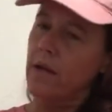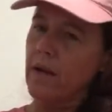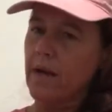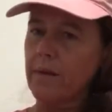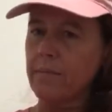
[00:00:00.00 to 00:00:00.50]

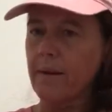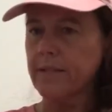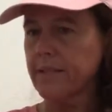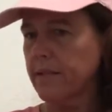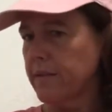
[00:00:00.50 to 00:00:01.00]
All right, I'm
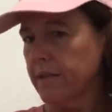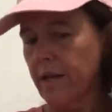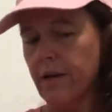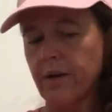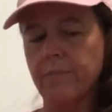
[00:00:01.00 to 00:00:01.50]
about sick of this
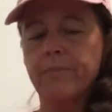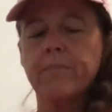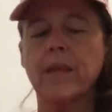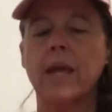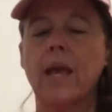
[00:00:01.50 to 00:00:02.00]
hair.
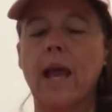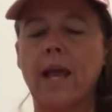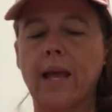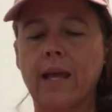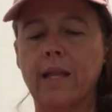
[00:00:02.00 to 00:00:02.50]

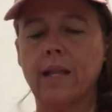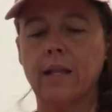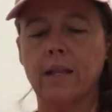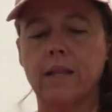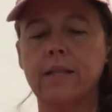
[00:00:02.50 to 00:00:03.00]

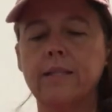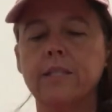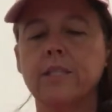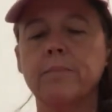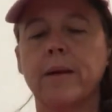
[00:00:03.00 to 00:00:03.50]
And this
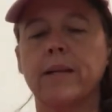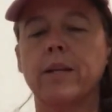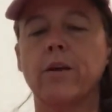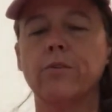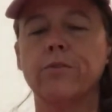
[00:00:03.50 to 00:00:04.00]
is just my
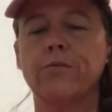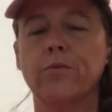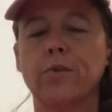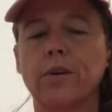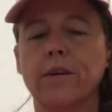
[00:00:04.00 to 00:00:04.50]
notes
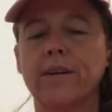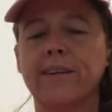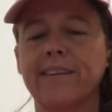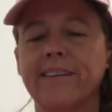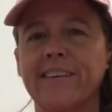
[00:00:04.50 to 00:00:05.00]
for
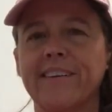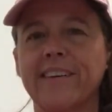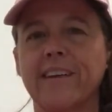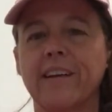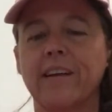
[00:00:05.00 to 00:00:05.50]

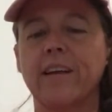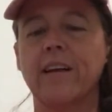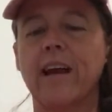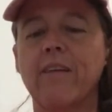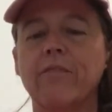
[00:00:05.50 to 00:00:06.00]

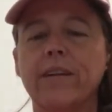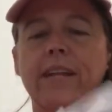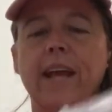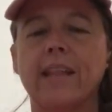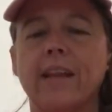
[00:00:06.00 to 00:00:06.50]
every
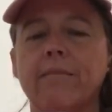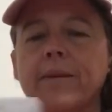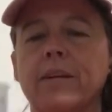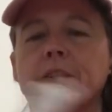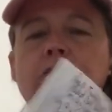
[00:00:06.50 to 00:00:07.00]
day that I've
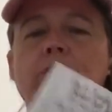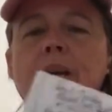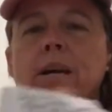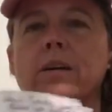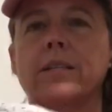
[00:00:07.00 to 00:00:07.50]
been on the
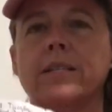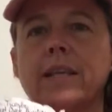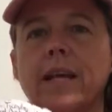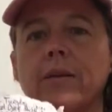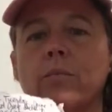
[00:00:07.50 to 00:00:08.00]
trail. It's
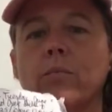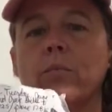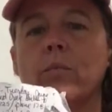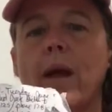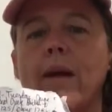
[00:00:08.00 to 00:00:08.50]
saying
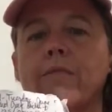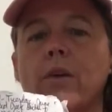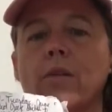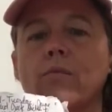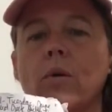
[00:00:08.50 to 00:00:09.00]
how
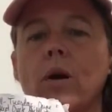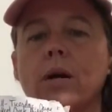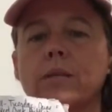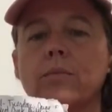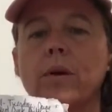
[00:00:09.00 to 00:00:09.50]
far I've
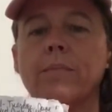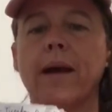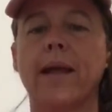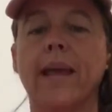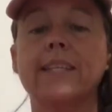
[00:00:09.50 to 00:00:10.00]
walked, what
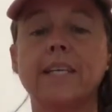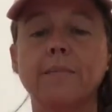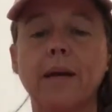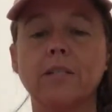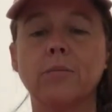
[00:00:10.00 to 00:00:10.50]
my AT
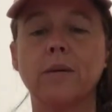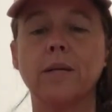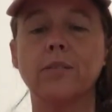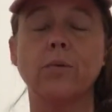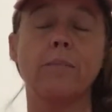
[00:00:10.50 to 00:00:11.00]
miles
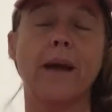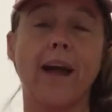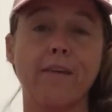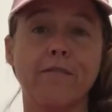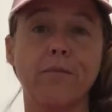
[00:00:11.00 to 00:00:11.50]
was, what my
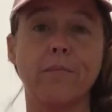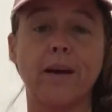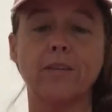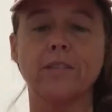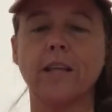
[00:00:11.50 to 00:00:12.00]
iPhone
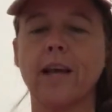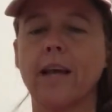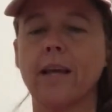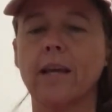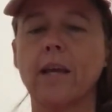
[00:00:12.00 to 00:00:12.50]
miles
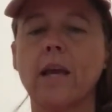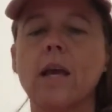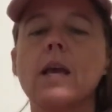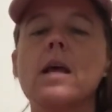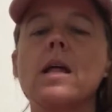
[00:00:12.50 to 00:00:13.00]
say,
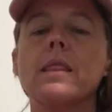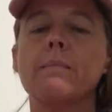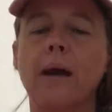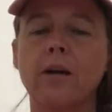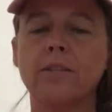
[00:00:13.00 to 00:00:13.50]
the
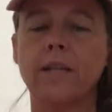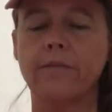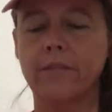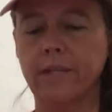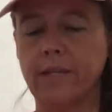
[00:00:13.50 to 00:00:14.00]
miles that
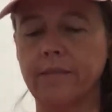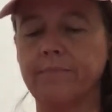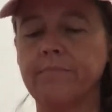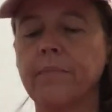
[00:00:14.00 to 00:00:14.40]
I've done.